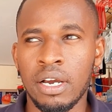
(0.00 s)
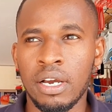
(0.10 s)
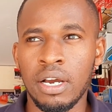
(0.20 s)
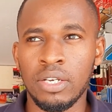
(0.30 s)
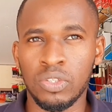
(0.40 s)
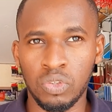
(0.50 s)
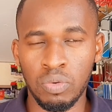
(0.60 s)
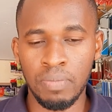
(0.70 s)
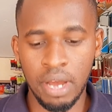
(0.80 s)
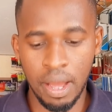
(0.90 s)

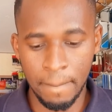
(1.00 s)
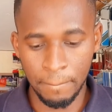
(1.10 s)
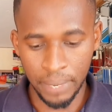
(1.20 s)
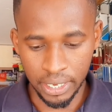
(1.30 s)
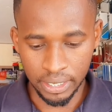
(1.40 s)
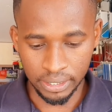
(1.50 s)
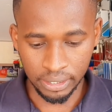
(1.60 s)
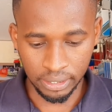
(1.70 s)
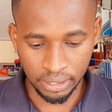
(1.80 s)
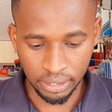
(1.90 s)
customer
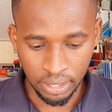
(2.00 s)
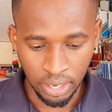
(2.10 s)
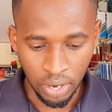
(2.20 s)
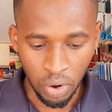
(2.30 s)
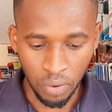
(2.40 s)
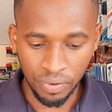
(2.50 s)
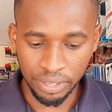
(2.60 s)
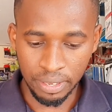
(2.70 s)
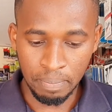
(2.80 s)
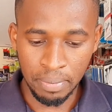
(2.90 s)
means. Offer
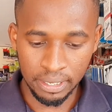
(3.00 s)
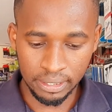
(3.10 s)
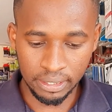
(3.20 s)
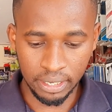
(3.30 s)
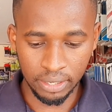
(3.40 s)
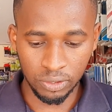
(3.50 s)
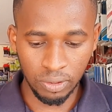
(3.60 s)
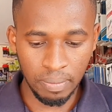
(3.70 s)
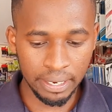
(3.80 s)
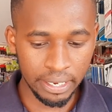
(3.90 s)
the best
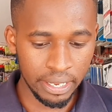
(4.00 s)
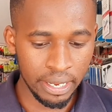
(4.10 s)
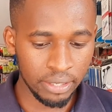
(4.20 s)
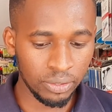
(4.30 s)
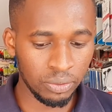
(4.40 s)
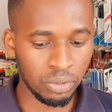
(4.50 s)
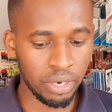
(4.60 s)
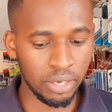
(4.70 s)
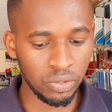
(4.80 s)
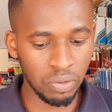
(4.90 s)
customer care to
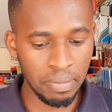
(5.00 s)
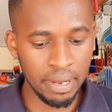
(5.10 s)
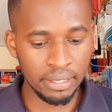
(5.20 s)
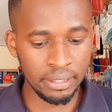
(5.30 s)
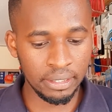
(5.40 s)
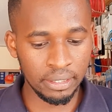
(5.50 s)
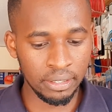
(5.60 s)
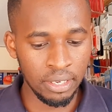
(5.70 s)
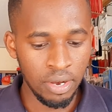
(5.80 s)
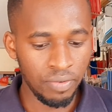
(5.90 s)
customers.
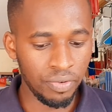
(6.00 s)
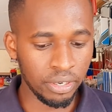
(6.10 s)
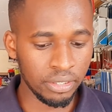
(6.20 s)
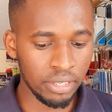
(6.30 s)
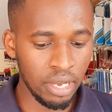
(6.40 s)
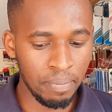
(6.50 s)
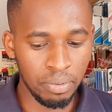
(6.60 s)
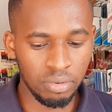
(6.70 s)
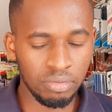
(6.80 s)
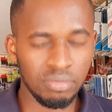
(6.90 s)
For
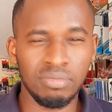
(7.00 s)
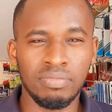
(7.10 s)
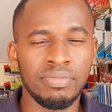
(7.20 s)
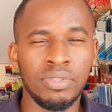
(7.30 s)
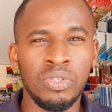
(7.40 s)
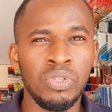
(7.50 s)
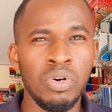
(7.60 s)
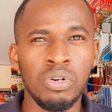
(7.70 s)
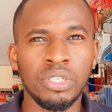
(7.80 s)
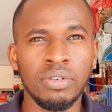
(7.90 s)
example, no
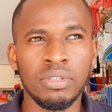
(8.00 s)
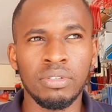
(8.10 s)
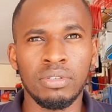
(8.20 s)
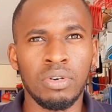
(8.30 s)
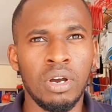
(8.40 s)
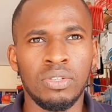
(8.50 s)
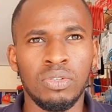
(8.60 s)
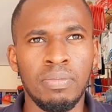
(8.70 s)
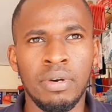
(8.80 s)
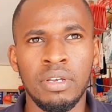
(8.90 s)
shouting to
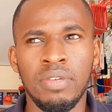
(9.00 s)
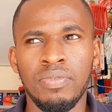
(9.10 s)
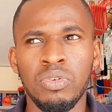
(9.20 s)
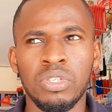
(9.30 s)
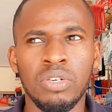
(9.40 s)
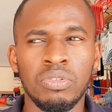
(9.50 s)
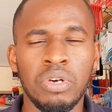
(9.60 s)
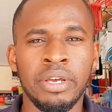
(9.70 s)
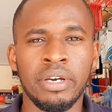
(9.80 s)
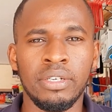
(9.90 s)
customer. If you shout to
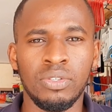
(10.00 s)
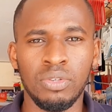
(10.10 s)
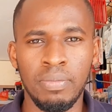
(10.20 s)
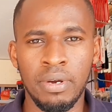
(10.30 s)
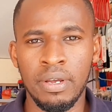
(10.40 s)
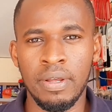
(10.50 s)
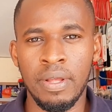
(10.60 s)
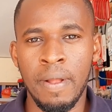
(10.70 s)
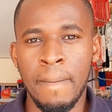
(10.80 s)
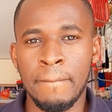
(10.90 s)
a customer,
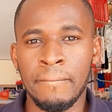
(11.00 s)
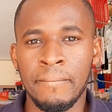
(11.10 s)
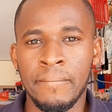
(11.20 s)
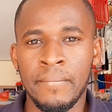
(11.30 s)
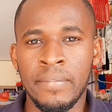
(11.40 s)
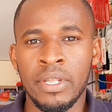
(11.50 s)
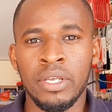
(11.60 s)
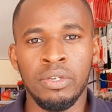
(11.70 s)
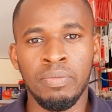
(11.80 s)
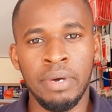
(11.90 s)

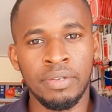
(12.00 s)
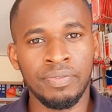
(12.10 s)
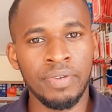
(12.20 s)
you might